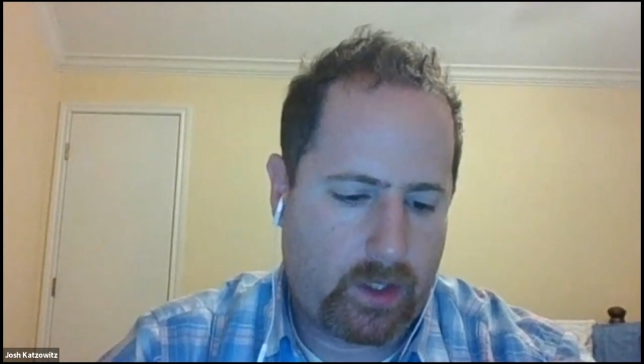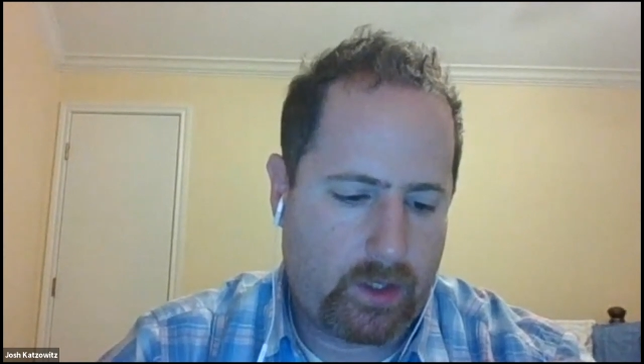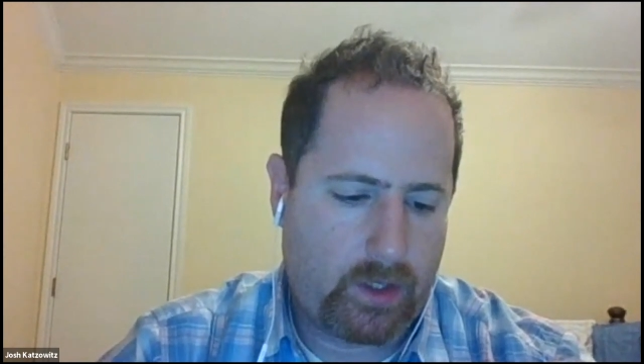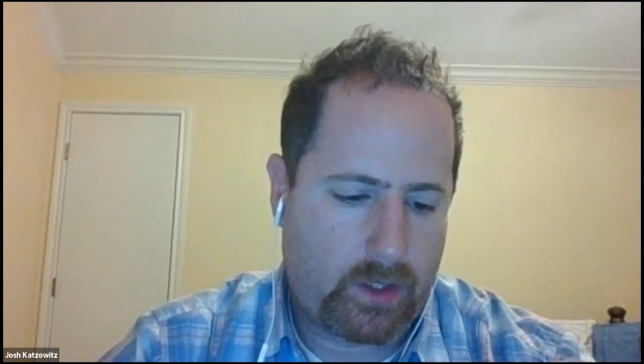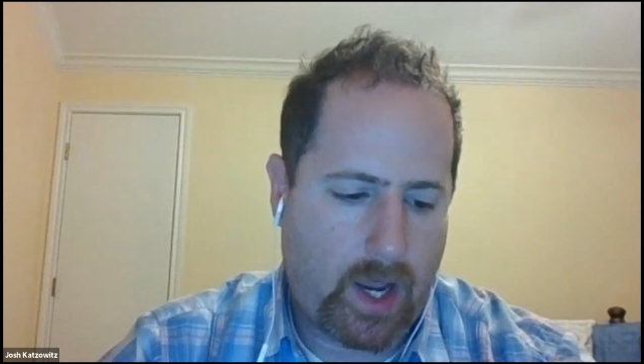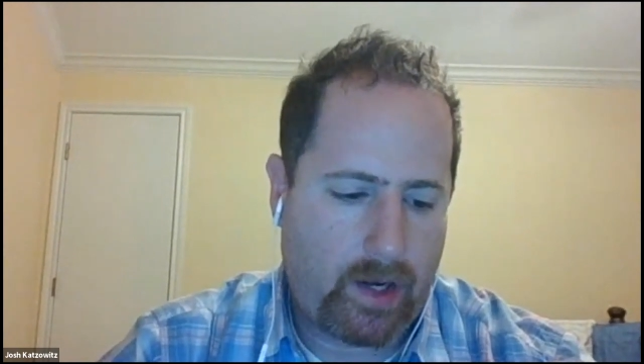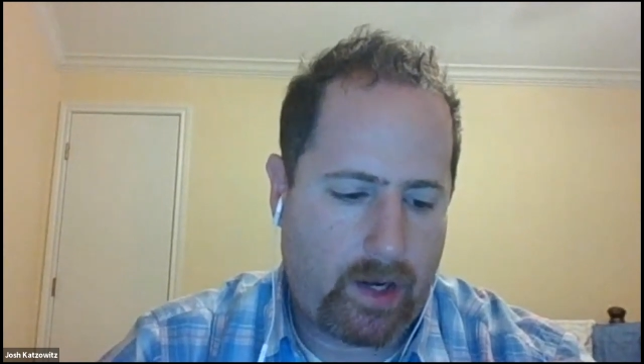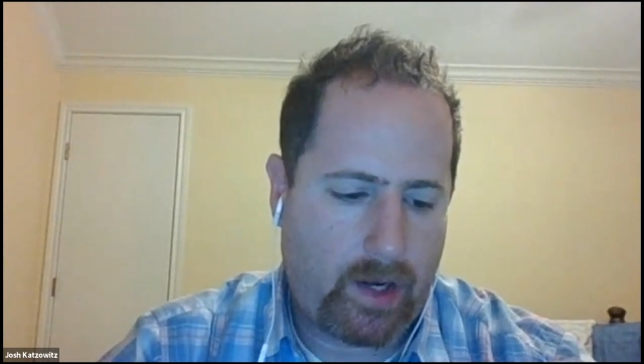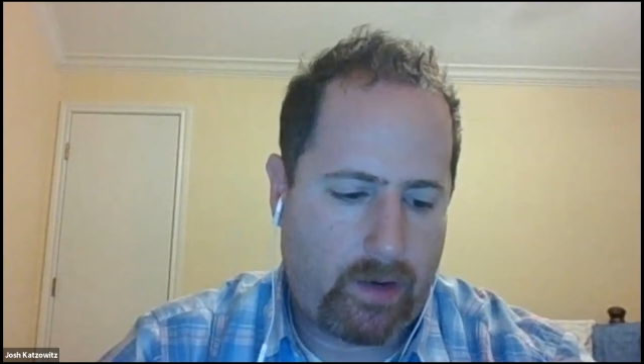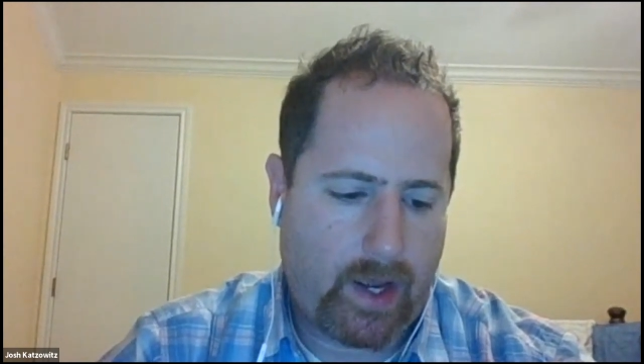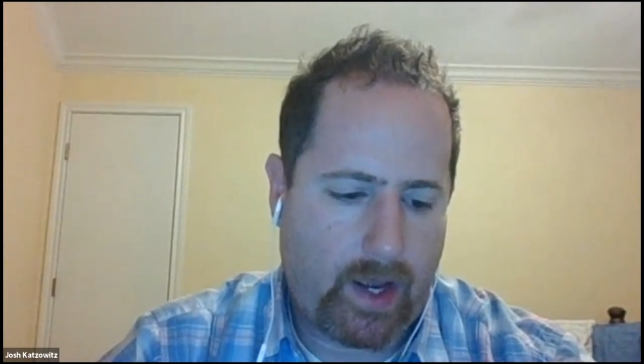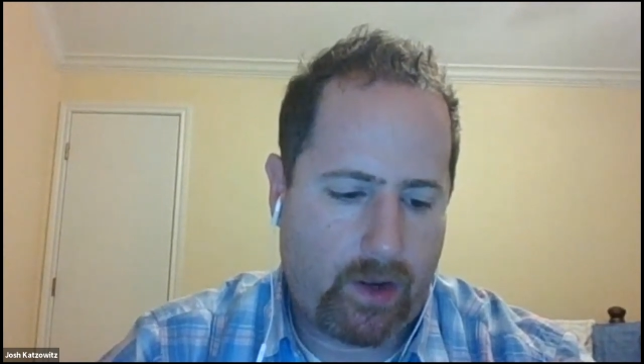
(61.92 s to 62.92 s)
is kind of a
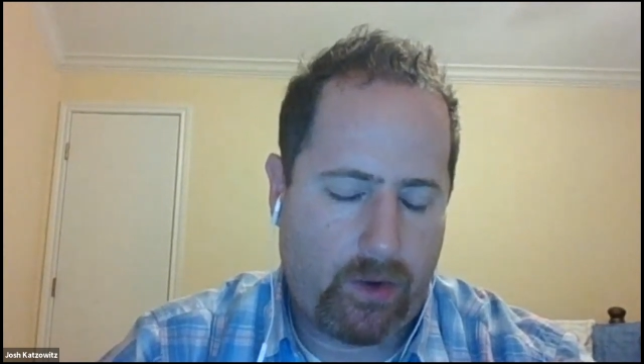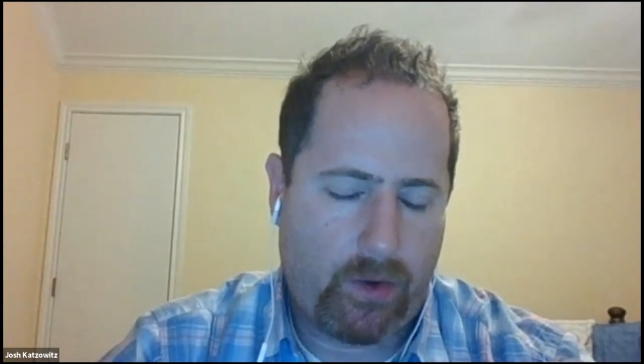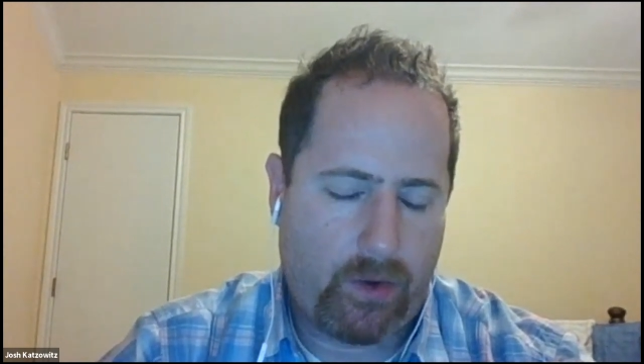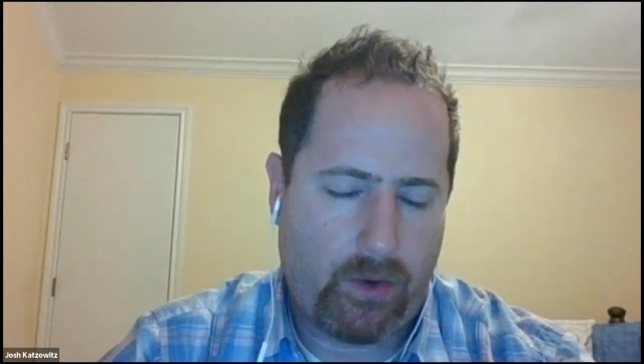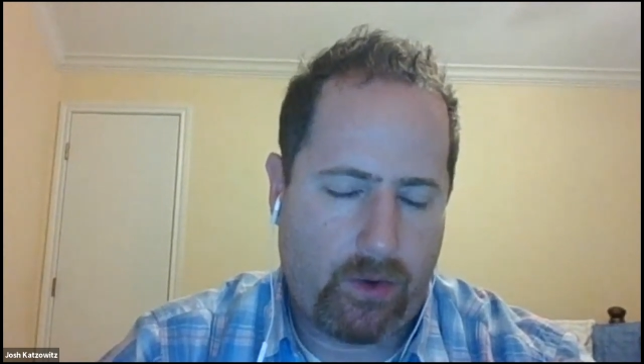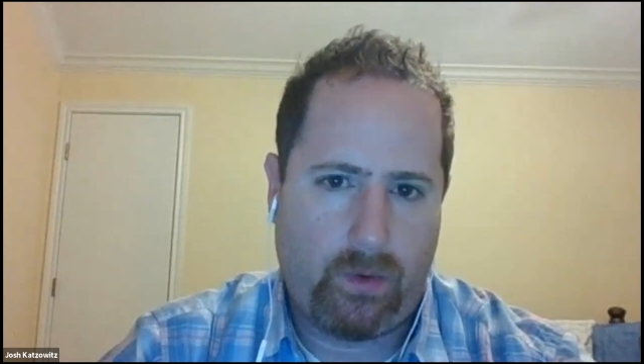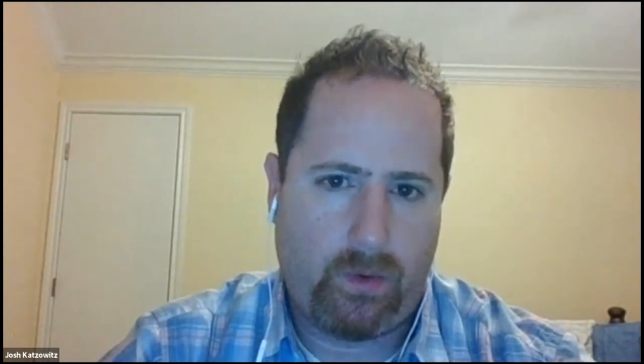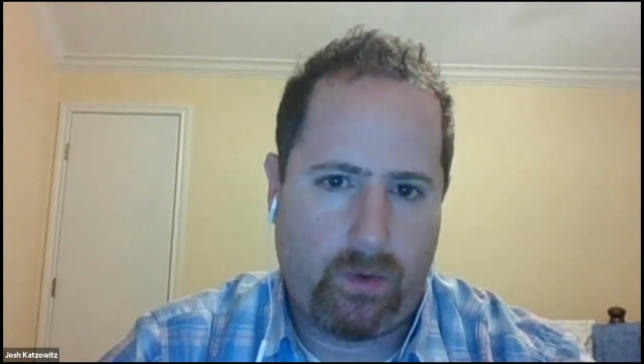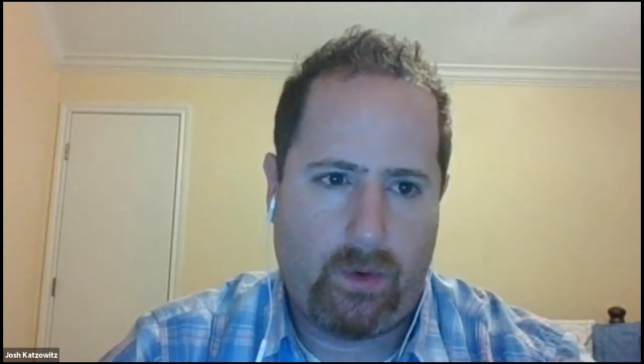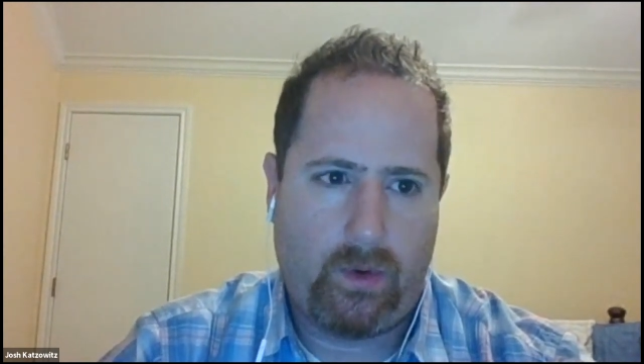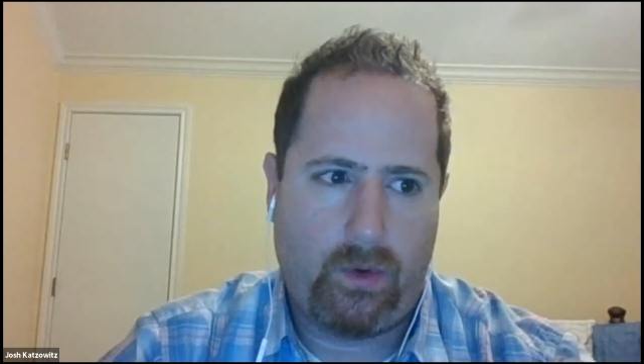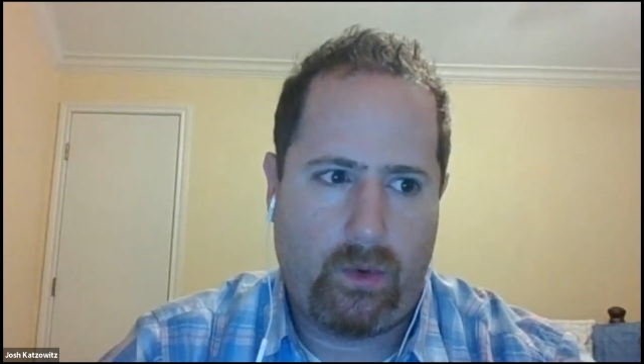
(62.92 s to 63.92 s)
guy who
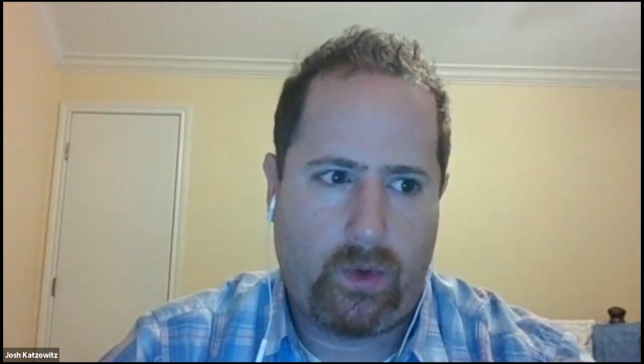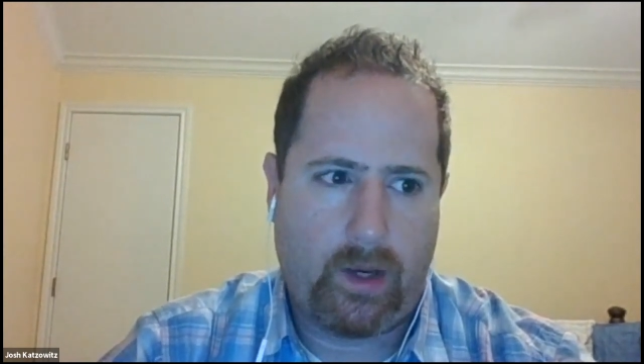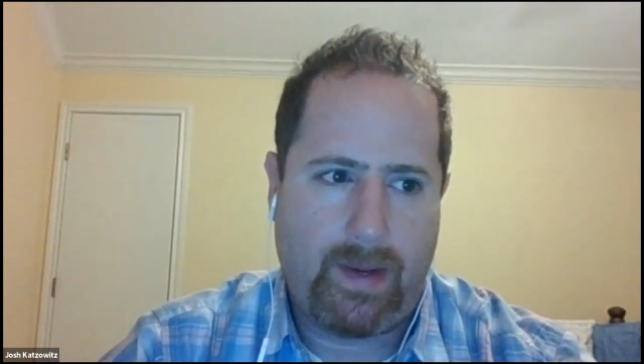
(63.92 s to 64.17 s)
can